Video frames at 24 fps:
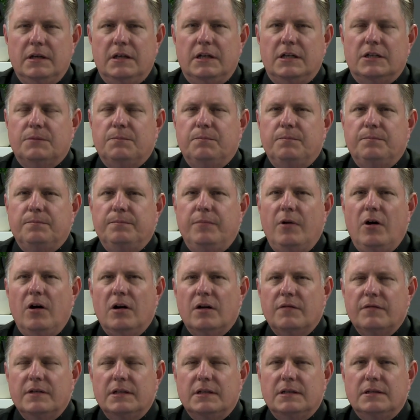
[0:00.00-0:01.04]
It's
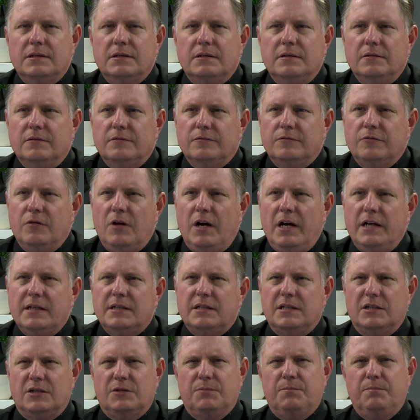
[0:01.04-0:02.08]
part of the, for
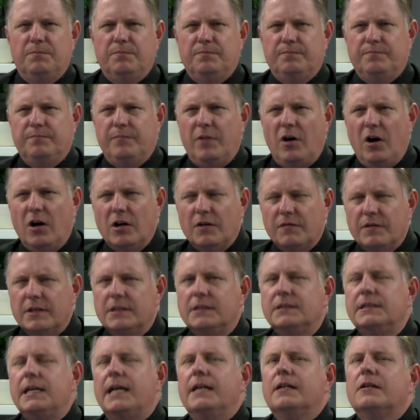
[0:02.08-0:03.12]
us, it's part of the
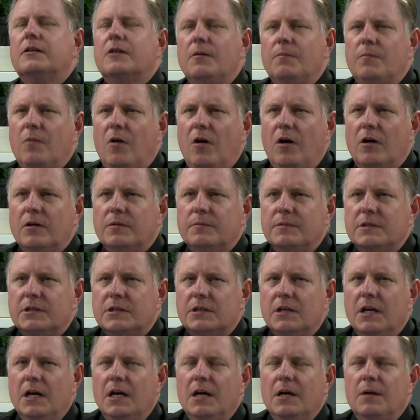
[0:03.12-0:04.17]
Ten Commandments,